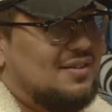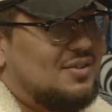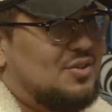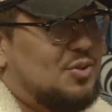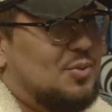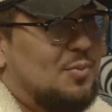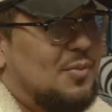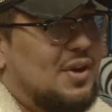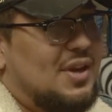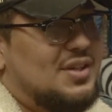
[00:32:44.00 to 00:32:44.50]
too
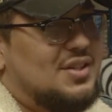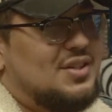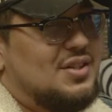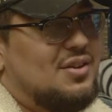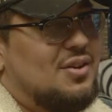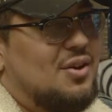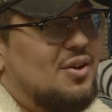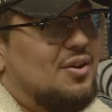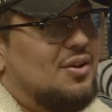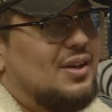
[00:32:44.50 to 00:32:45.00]
much.
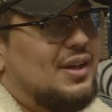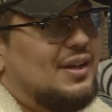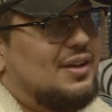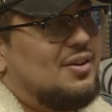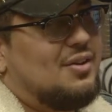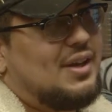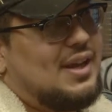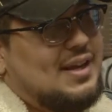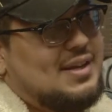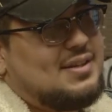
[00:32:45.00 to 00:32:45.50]
Oh, like,
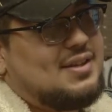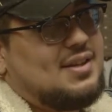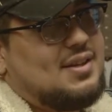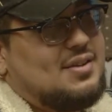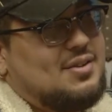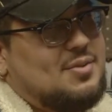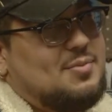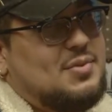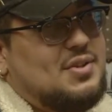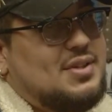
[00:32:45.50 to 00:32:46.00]
okay, he's gonna
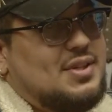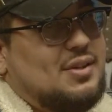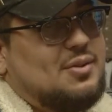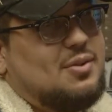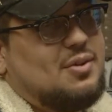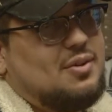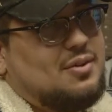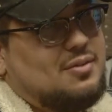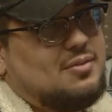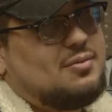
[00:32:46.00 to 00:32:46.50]
do music,
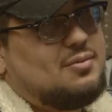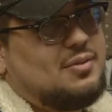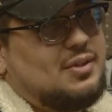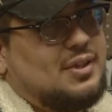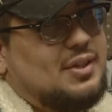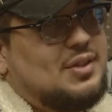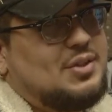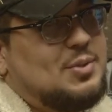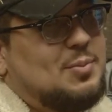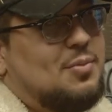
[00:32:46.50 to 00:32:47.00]
well, we're
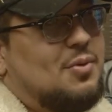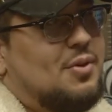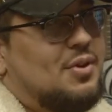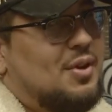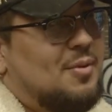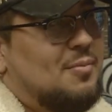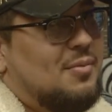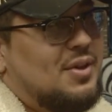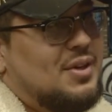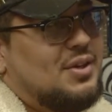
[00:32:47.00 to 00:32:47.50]
gonna support
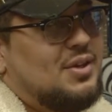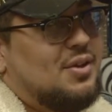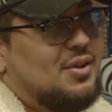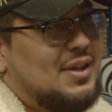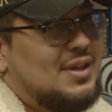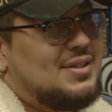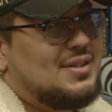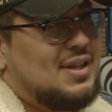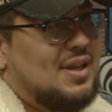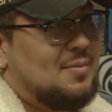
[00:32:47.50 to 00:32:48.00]
him. But
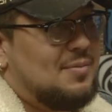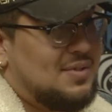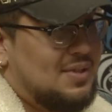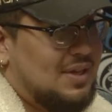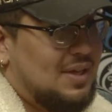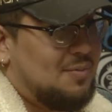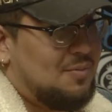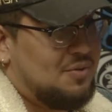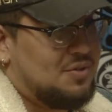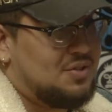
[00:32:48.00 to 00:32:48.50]
Islam is a
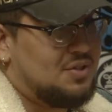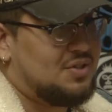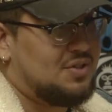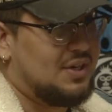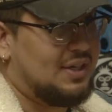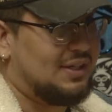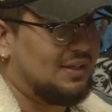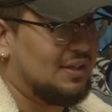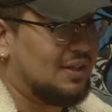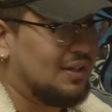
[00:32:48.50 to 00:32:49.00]
lot more strict.